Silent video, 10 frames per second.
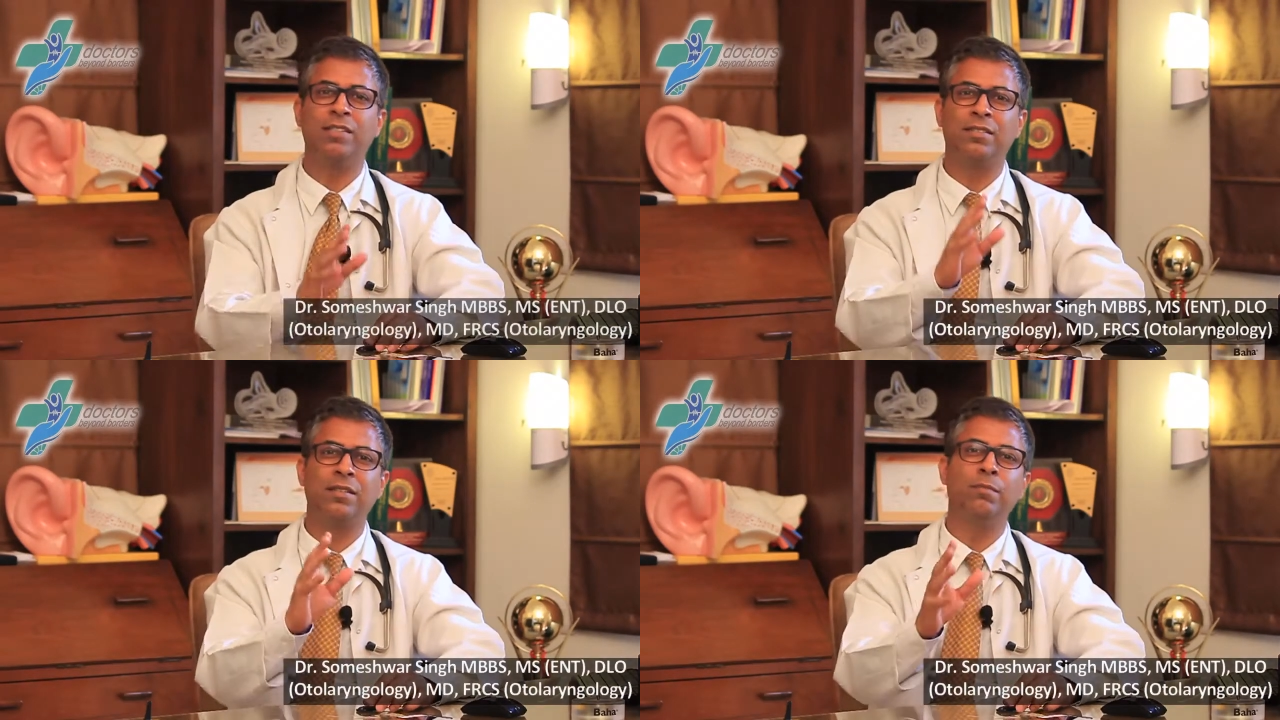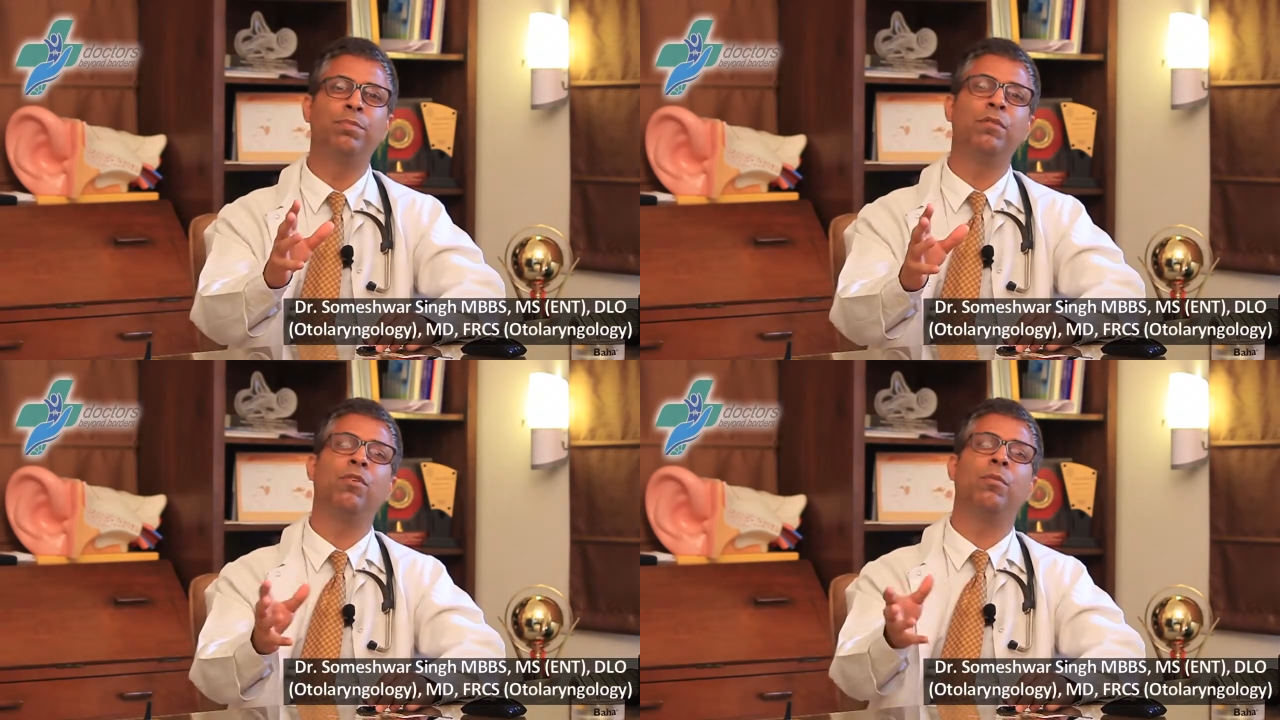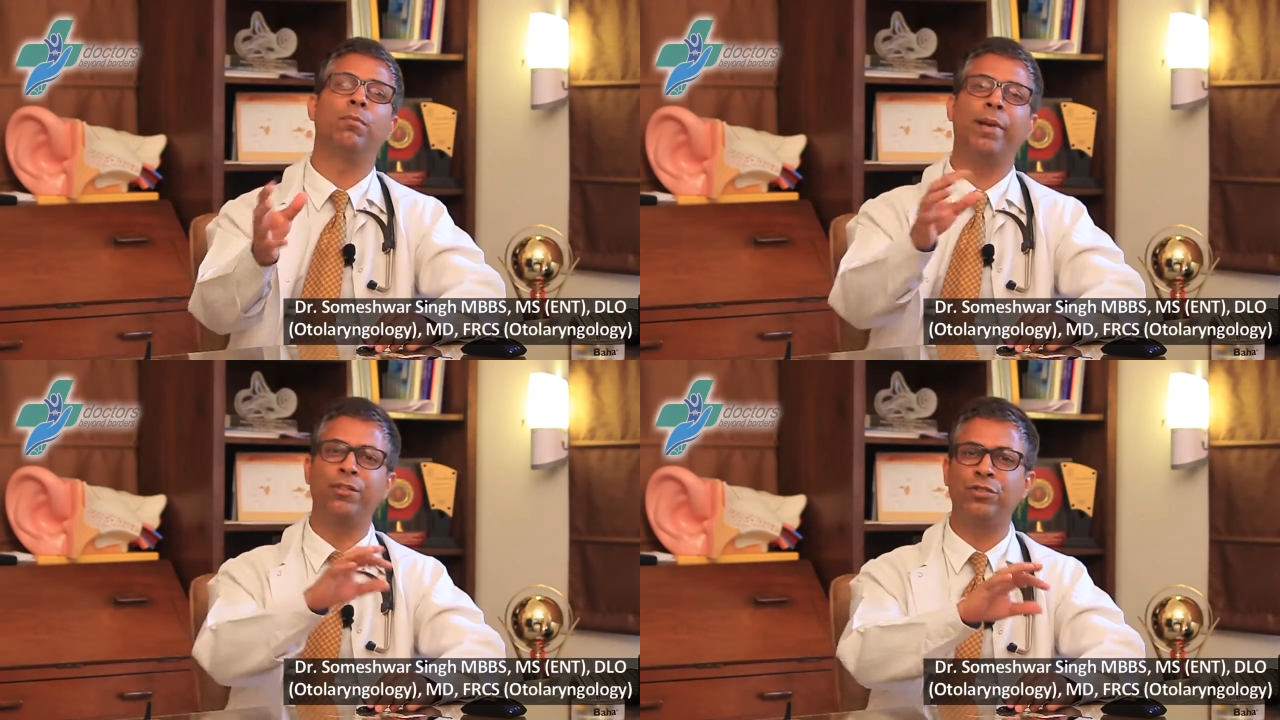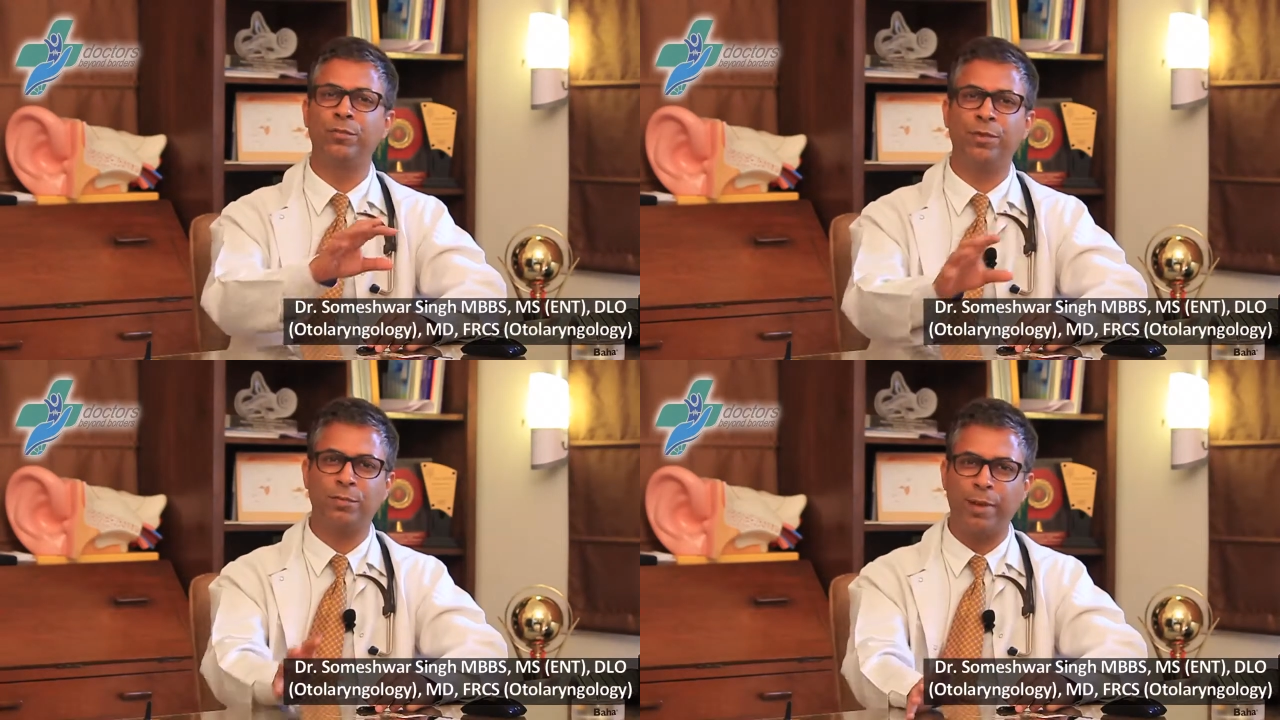simple from a patient's
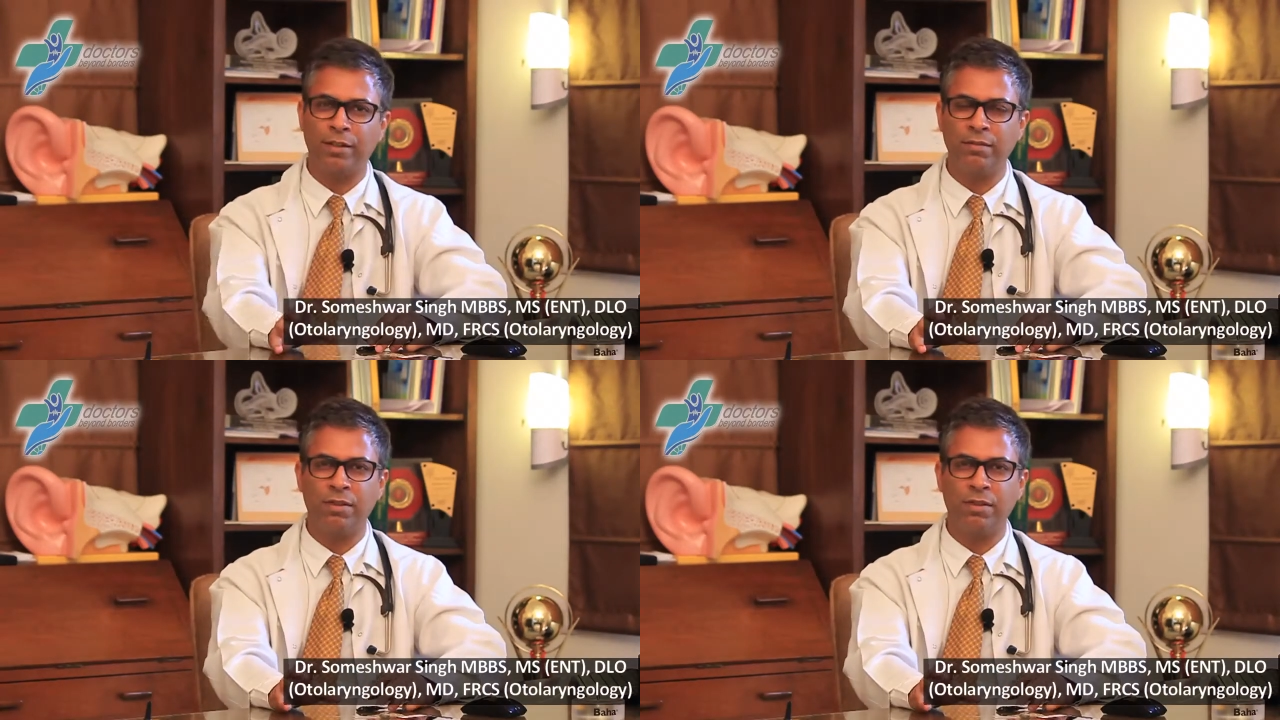perspective.